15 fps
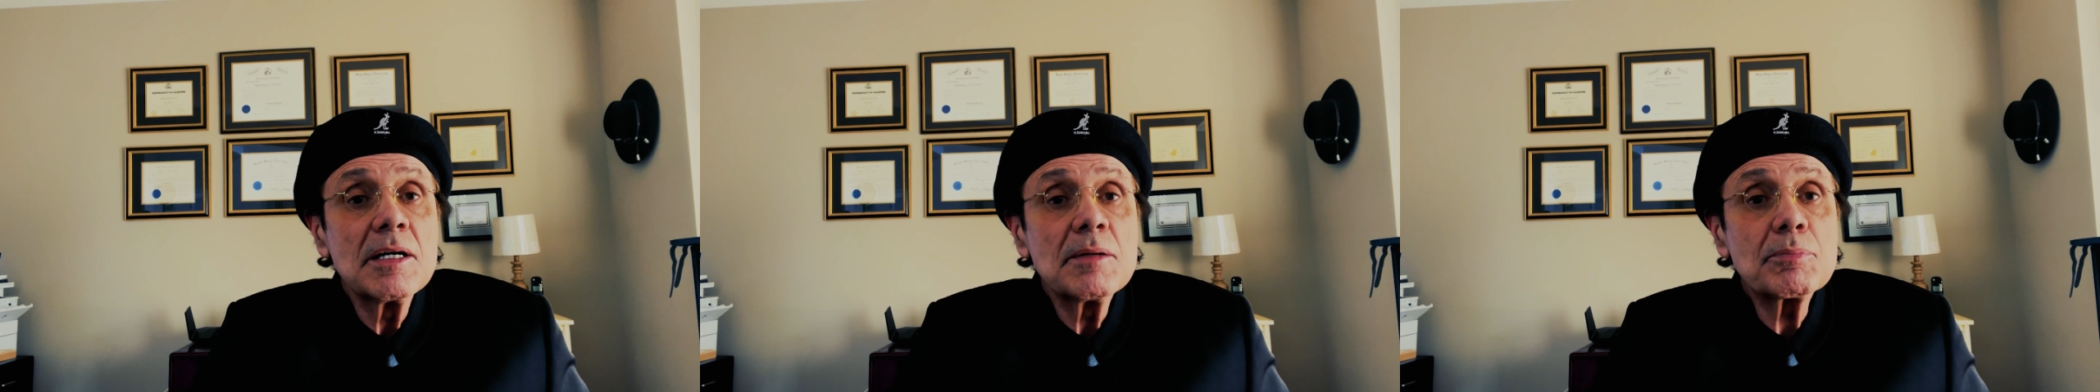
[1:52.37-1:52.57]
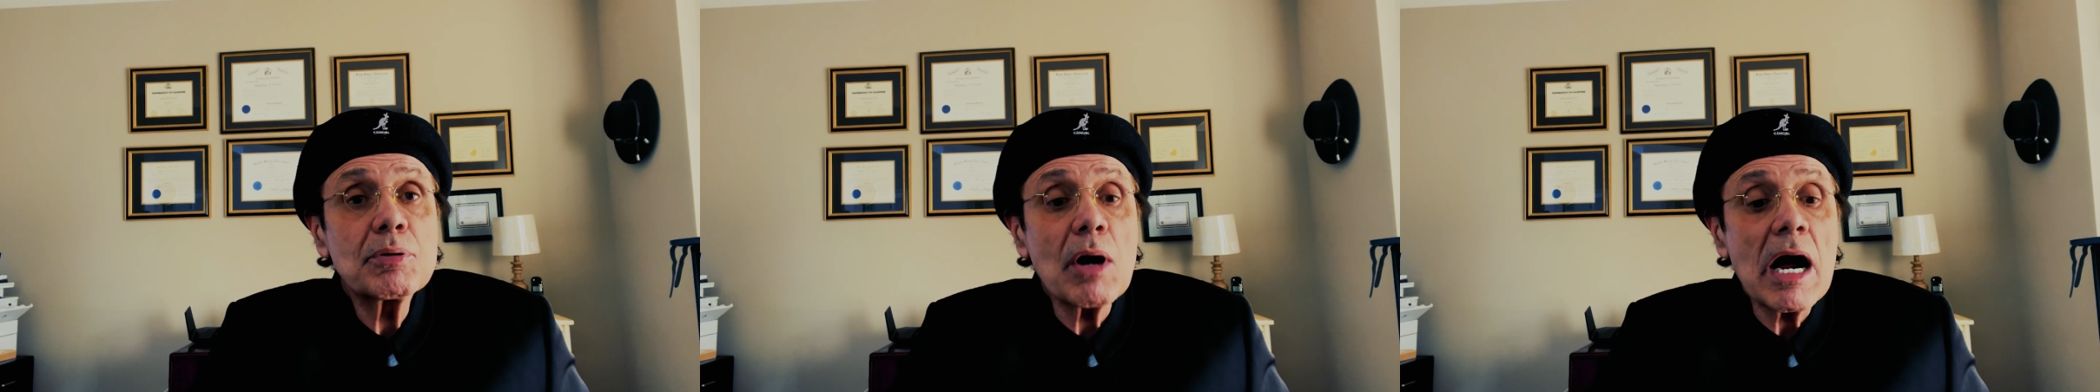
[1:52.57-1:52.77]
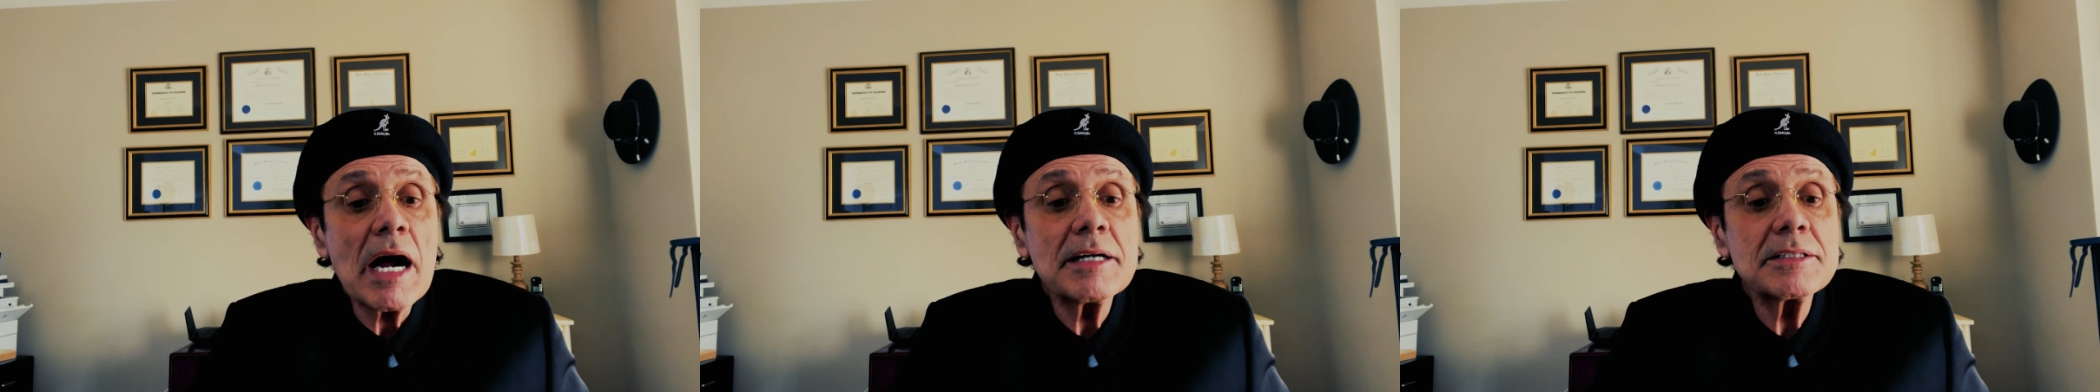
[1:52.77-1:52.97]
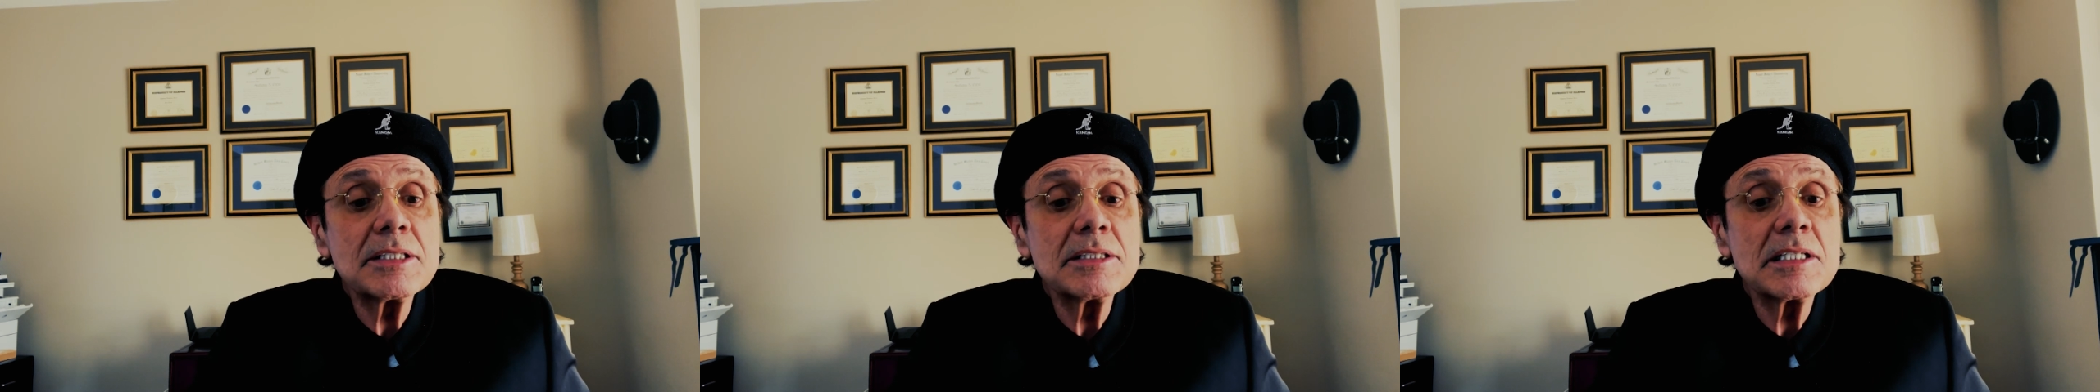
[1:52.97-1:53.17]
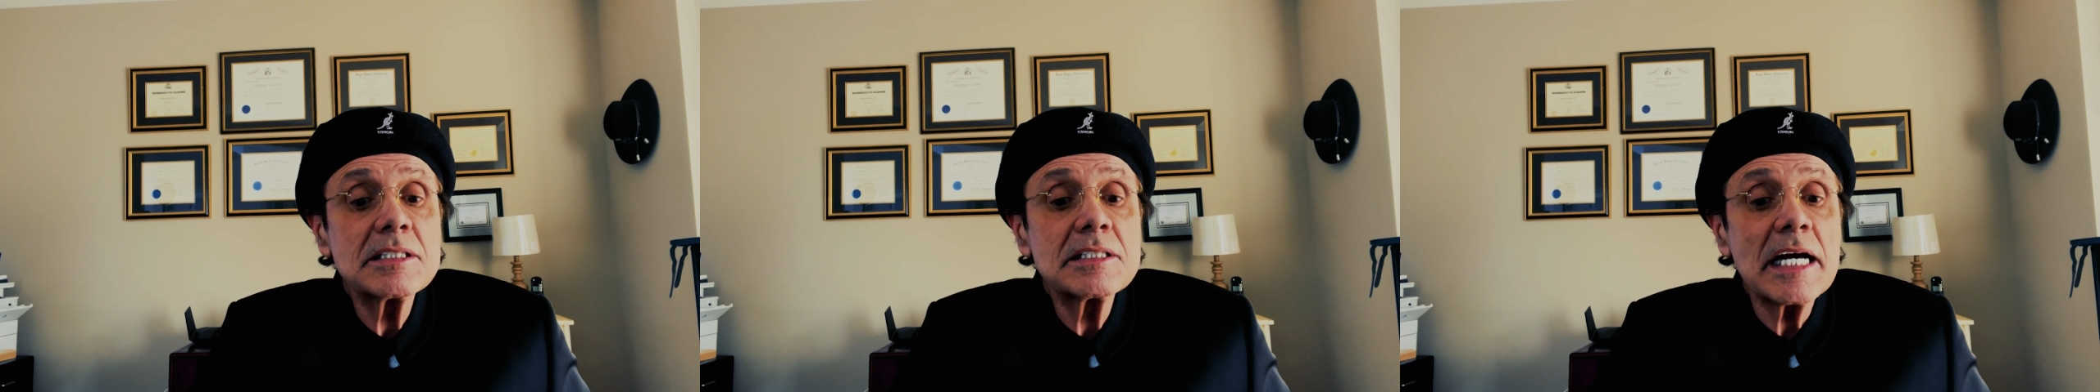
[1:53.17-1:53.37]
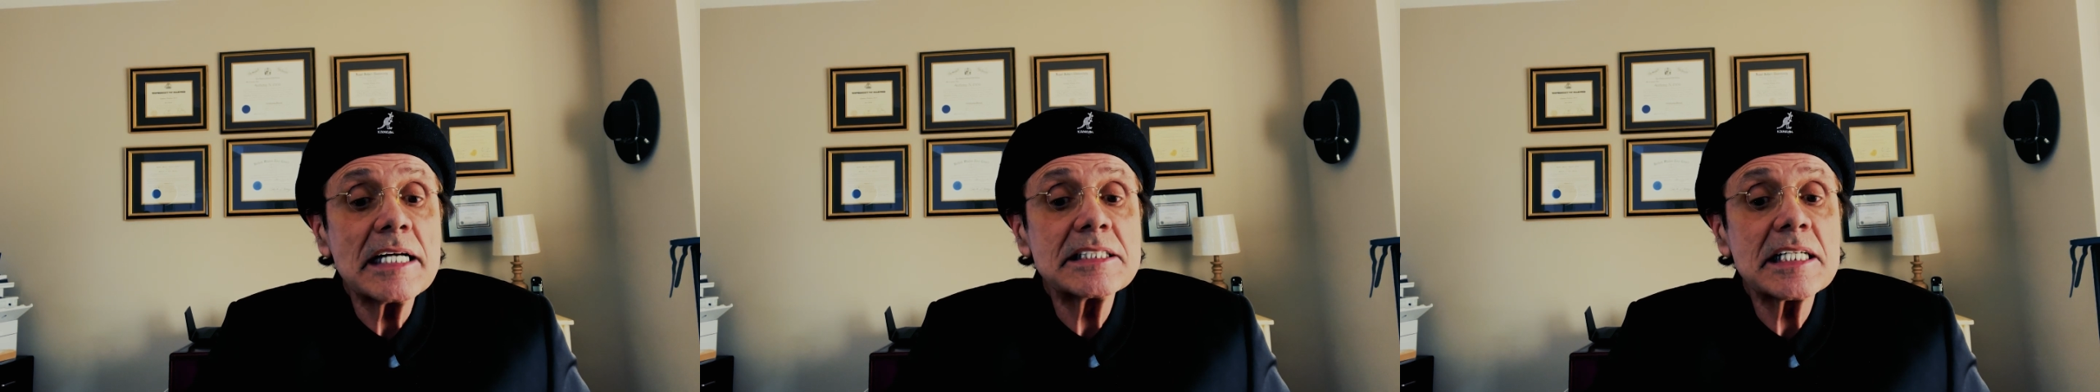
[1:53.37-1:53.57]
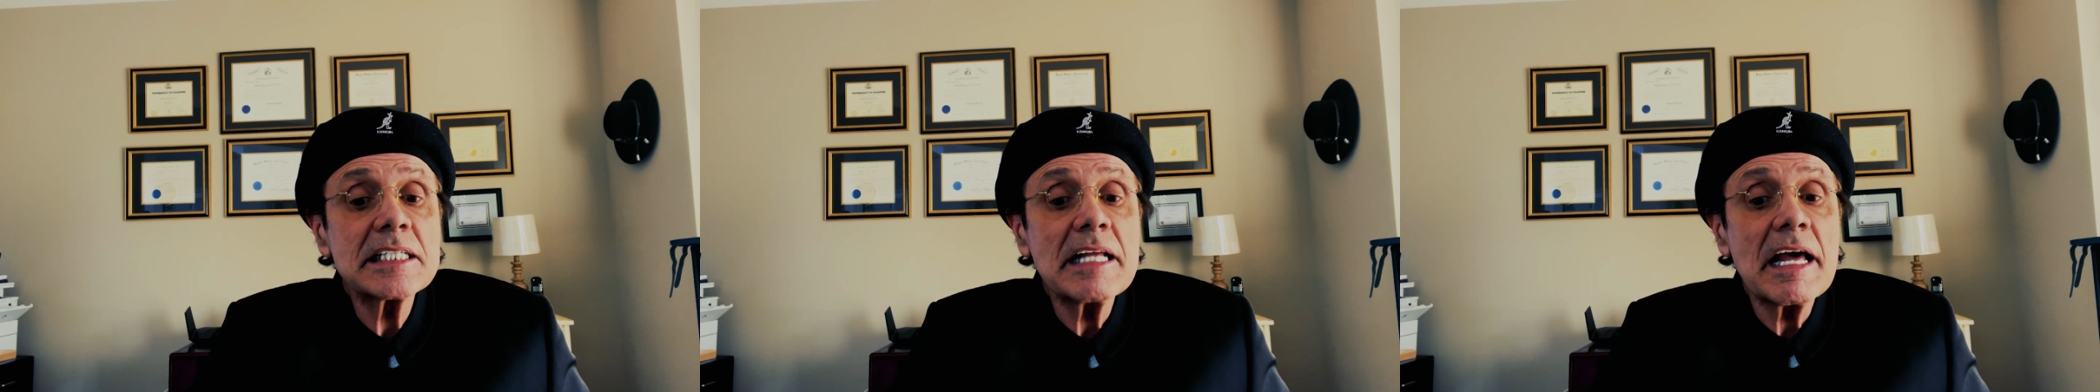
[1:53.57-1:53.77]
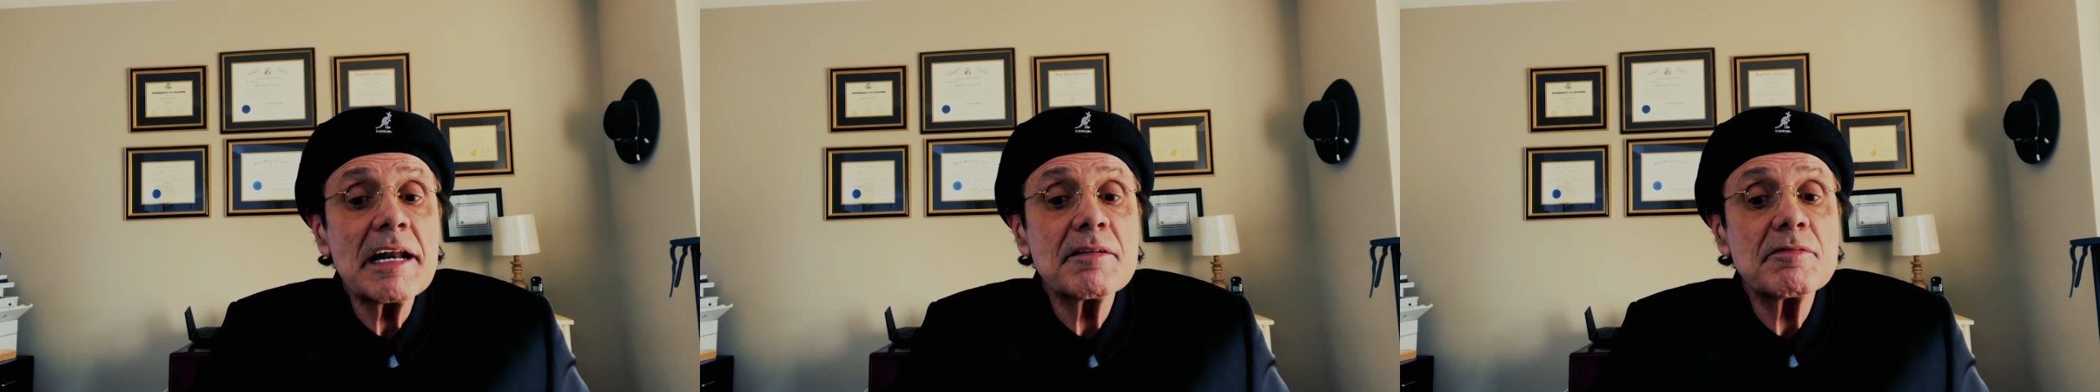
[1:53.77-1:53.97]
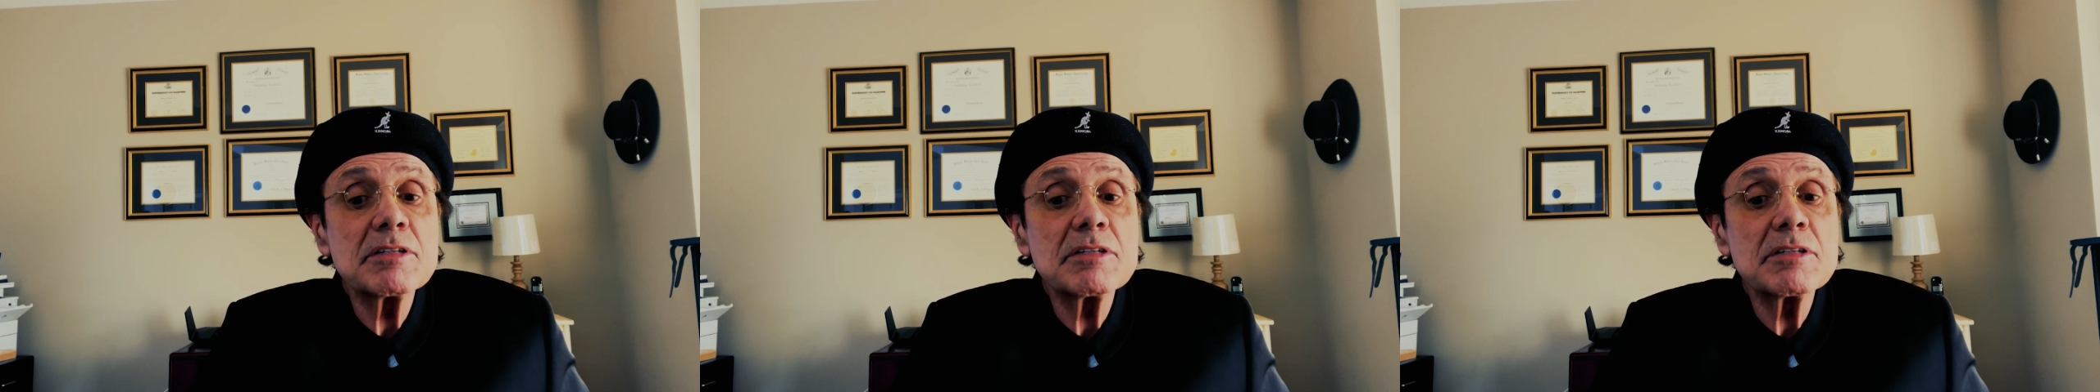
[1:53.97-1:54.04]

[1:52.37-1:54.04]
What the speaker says: prior to the designated